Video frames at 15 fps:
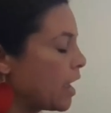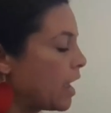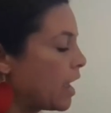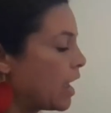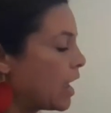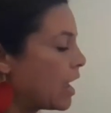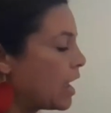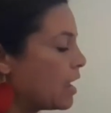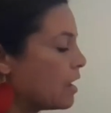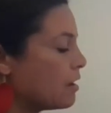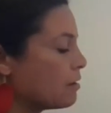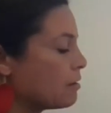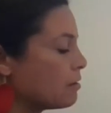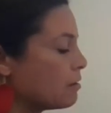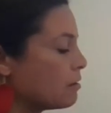a
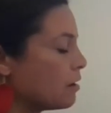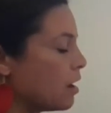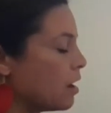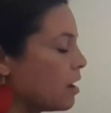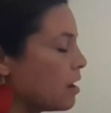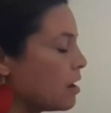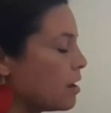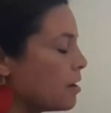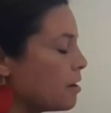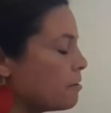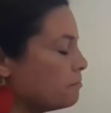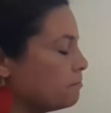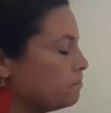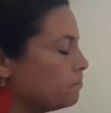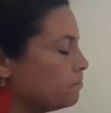
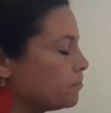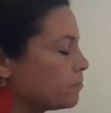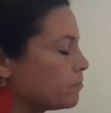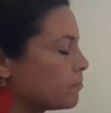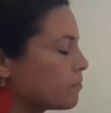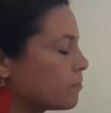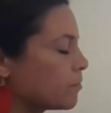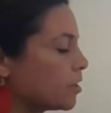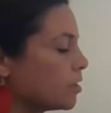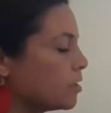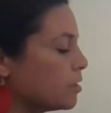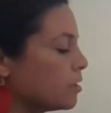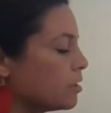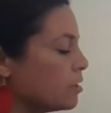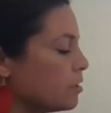
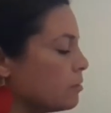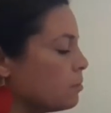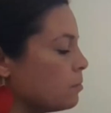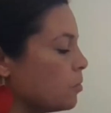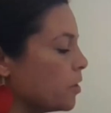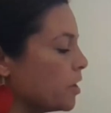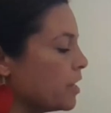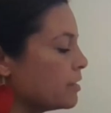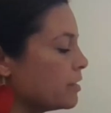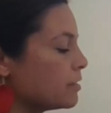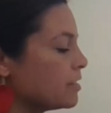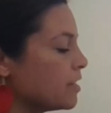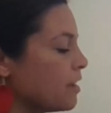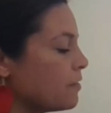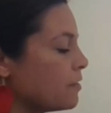
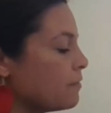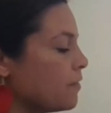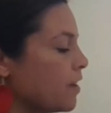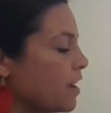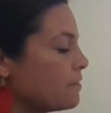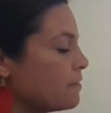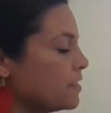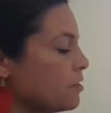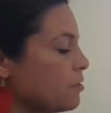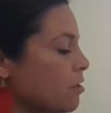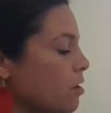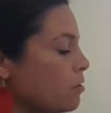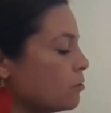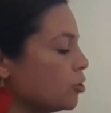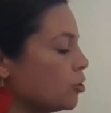
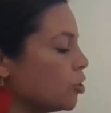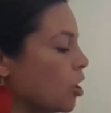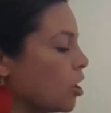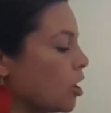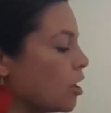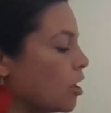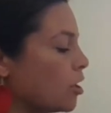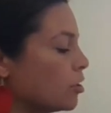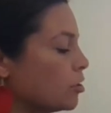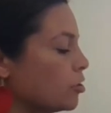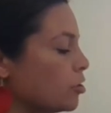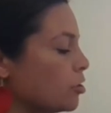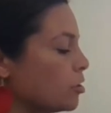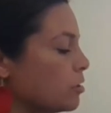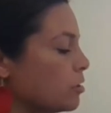0.750
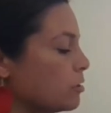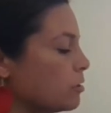charge.